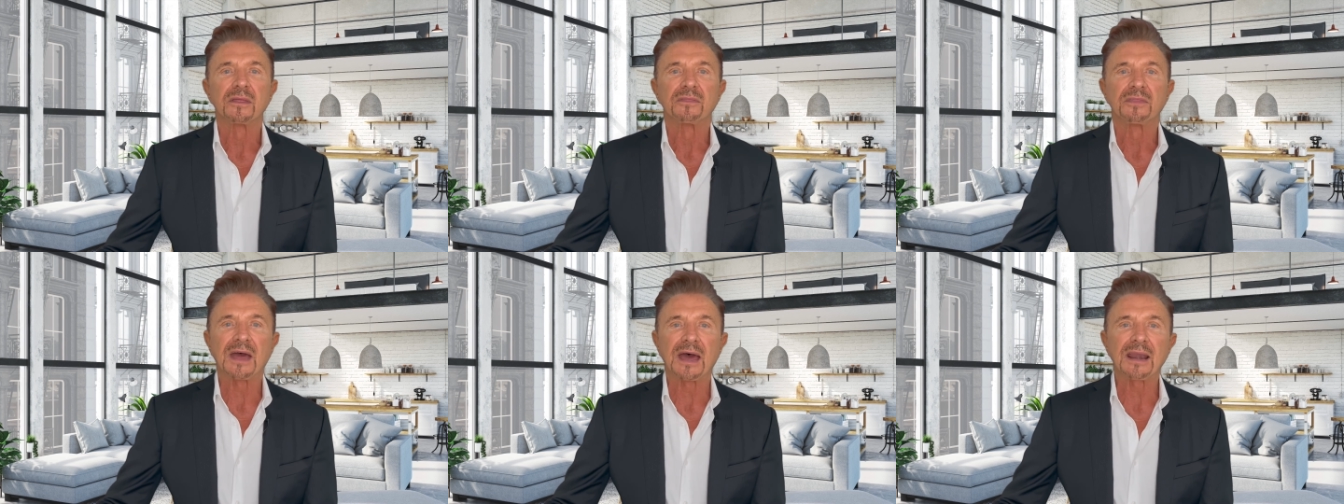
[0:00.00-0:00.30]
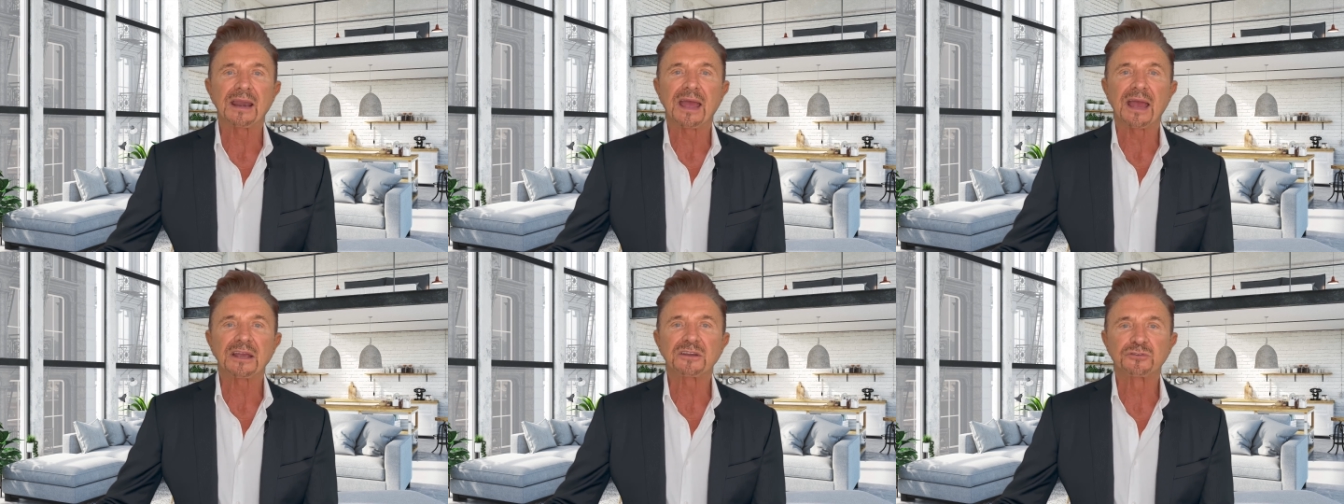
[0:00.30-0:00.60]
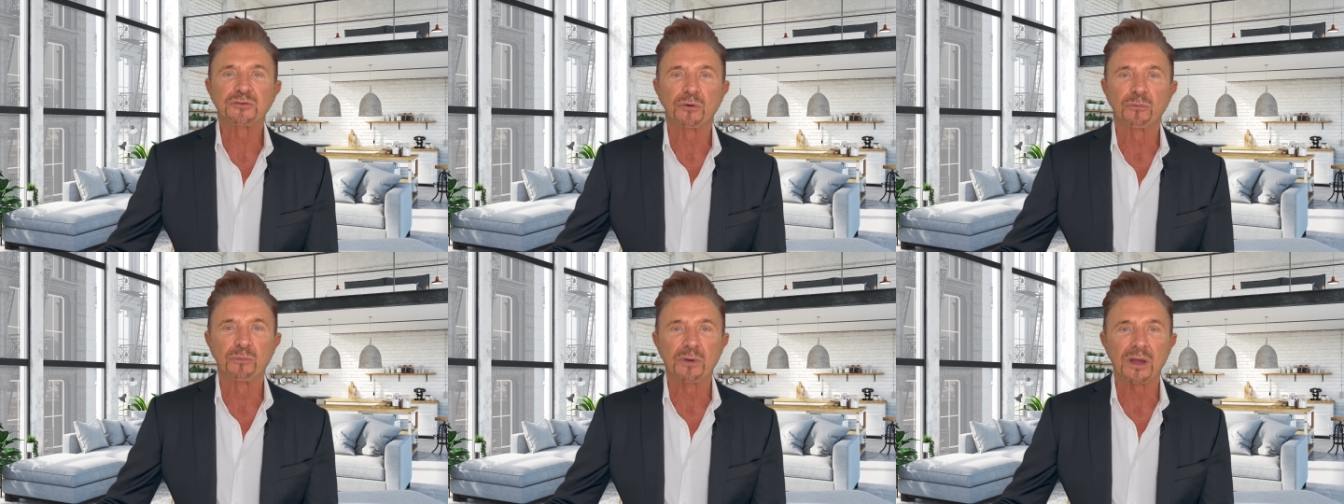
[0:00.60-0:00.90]
that
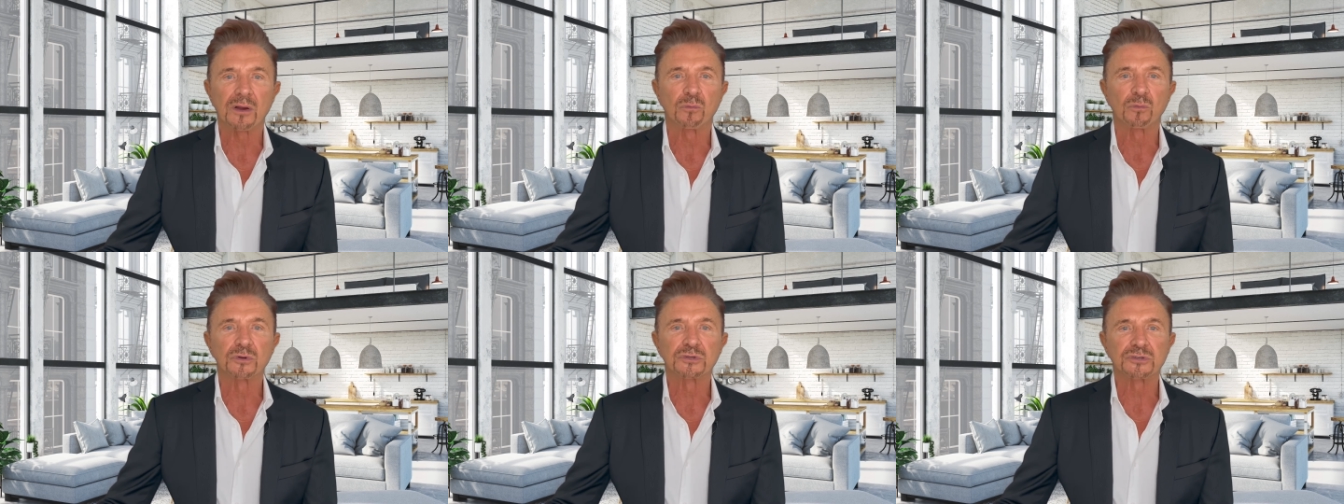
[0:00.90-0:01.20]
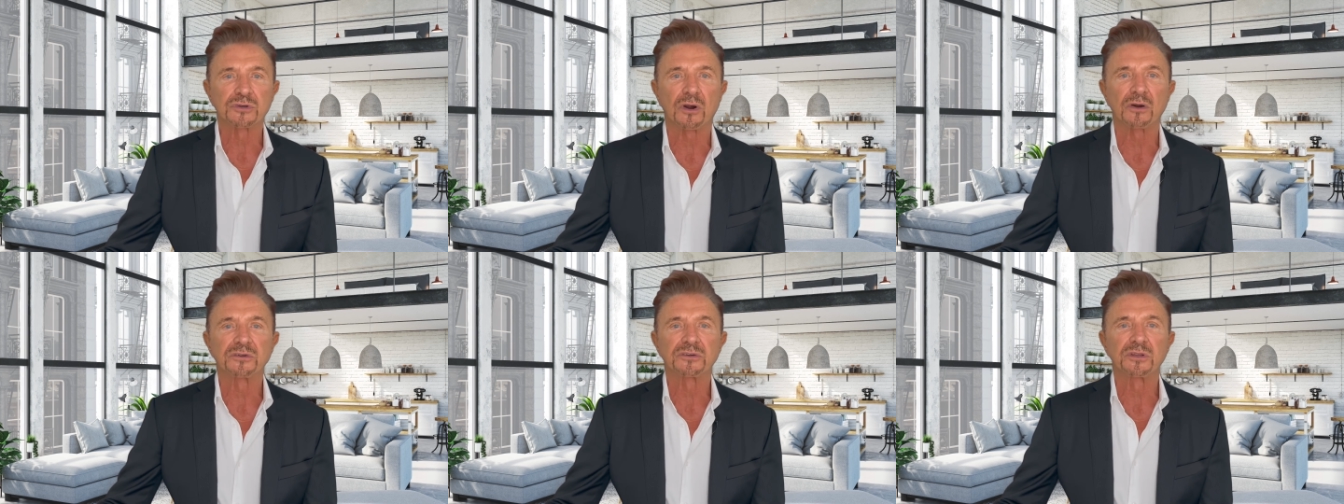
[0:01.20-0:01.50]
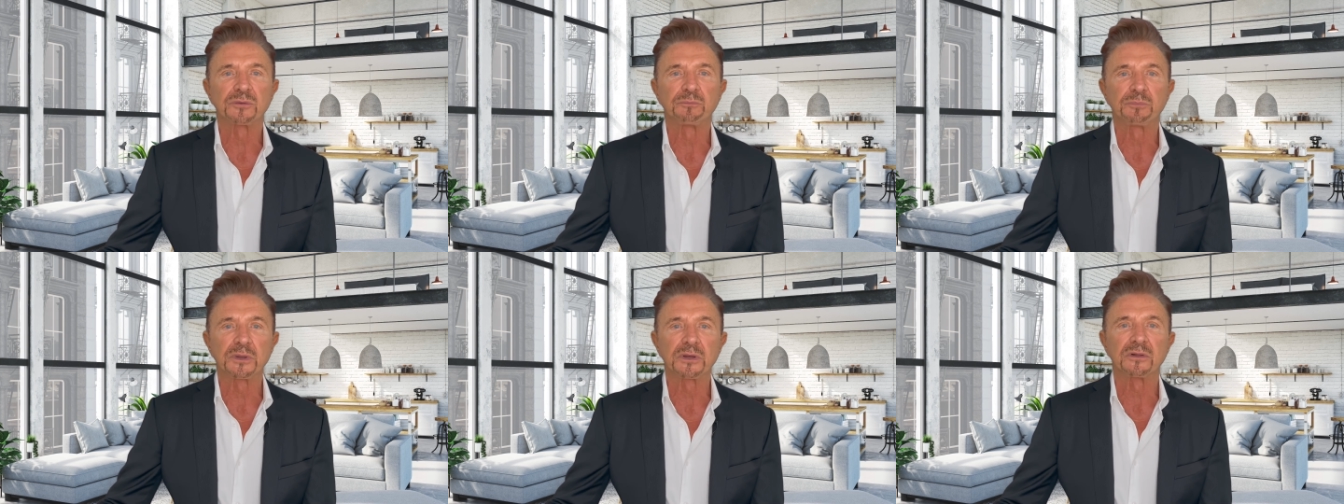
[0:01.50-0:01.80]
extra rent will start
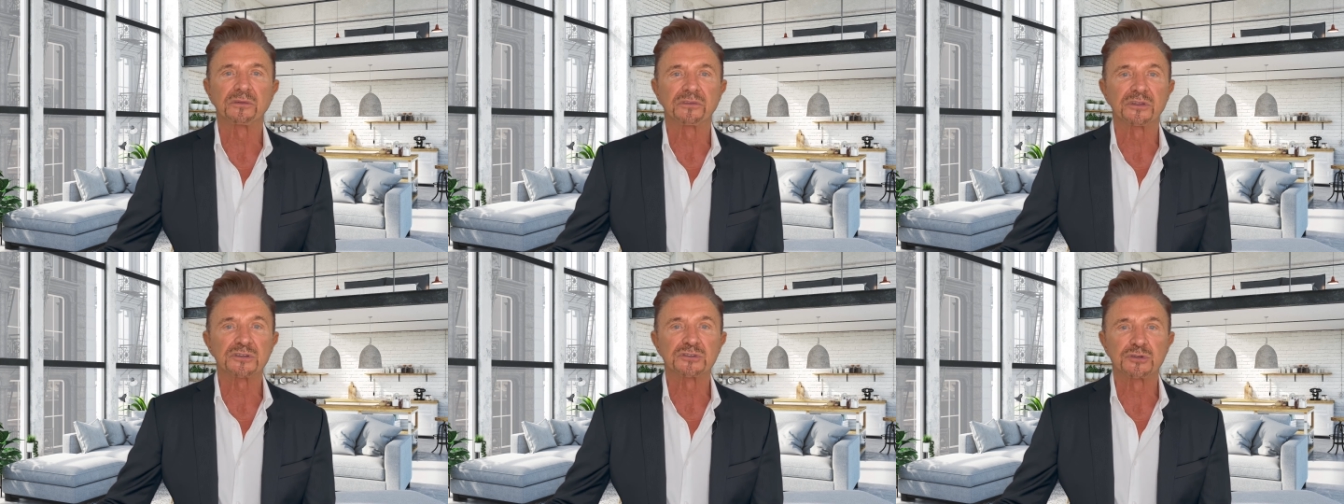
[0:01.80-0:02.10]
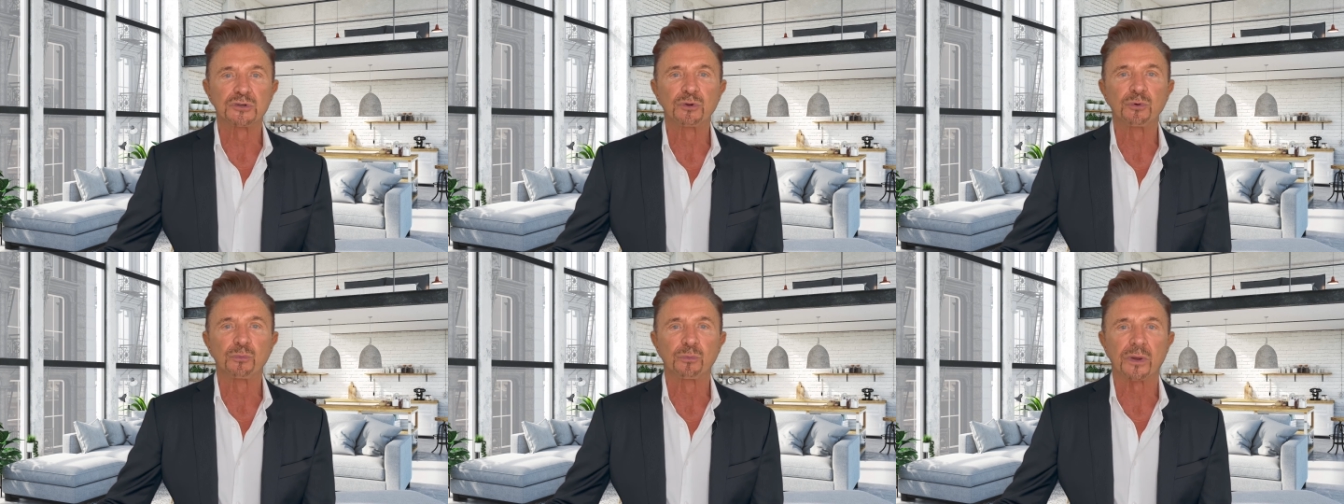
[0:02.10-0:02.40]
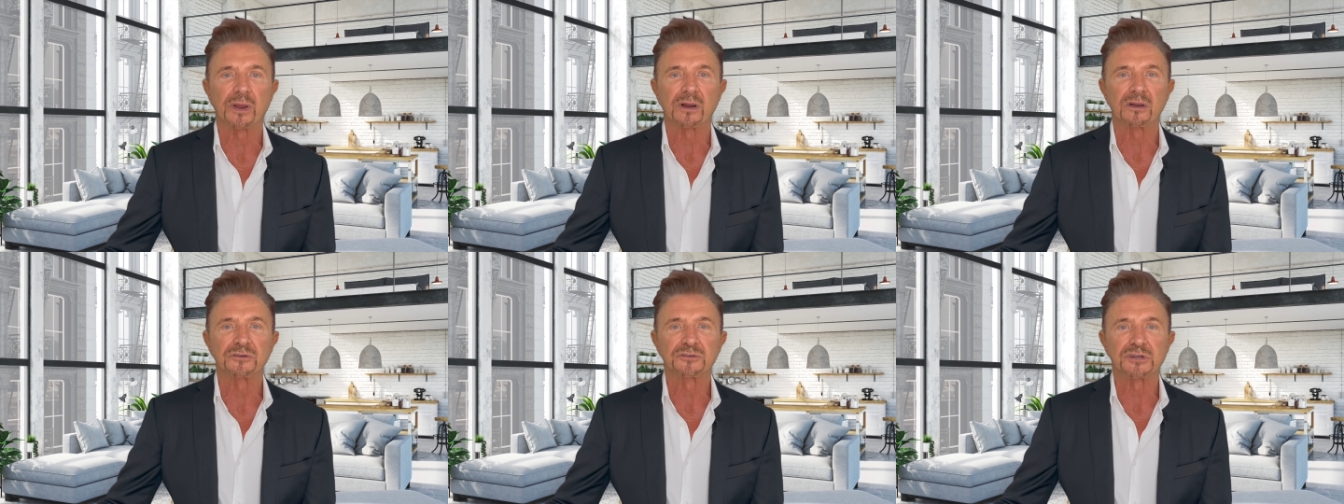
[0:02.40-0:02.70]
to build this new
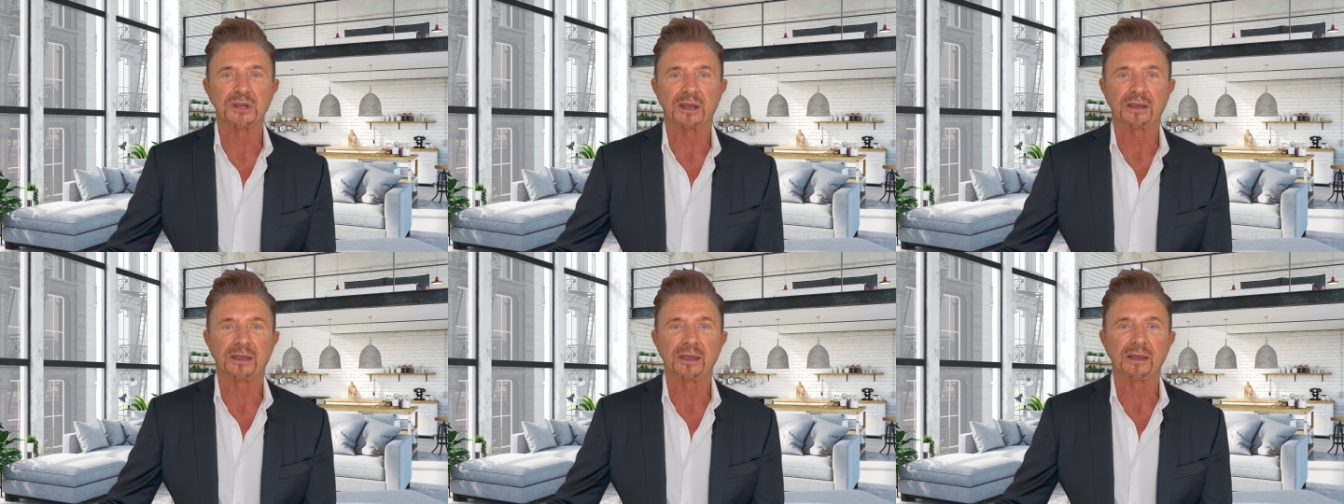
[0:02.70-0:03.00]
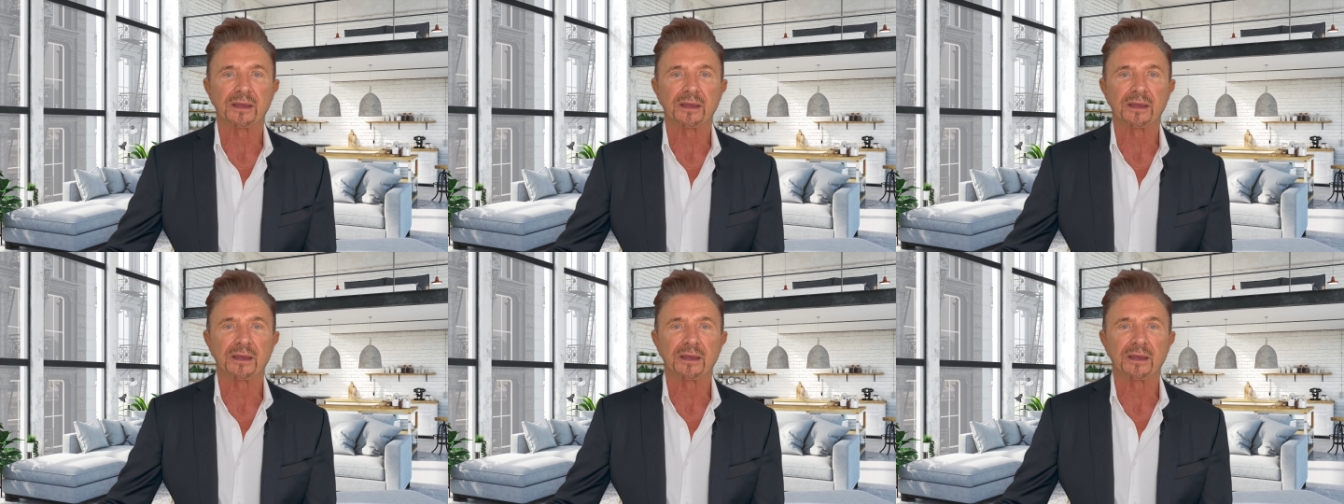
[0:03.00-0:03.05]
rental checking